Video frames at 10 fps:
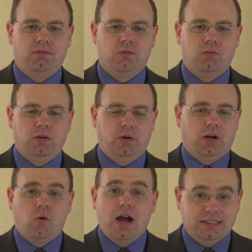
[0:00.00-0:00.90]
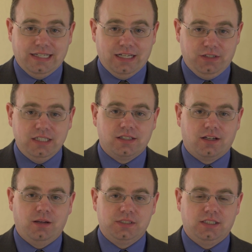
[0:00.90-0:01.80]
where quantitative easing
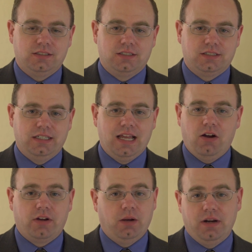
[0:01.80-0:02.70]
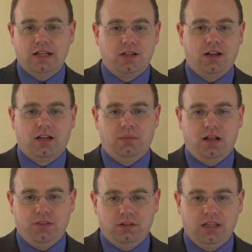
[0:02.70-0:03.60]
comes in is to say, now, okay, we're not talking
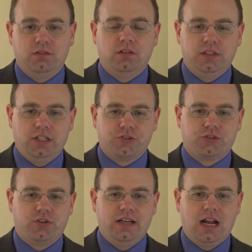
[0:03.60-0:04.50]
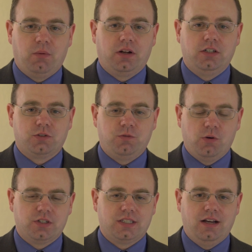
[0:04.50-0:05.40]
about the level of the interest rate. Now we're going to just
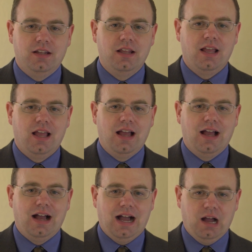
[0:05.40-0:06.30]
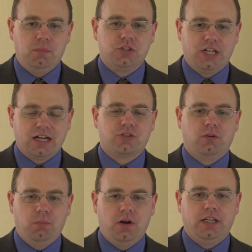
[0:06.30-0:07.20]
focus on how much
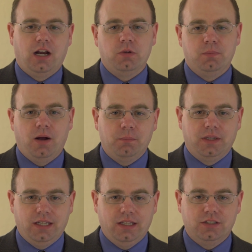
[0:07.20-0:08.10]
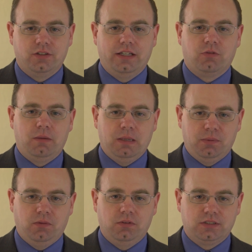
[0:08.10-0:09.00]
extra money are we pumping in. And so that's why
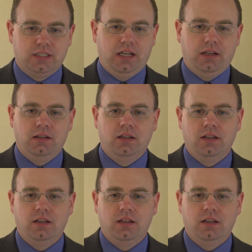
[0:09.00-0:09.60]
people will say,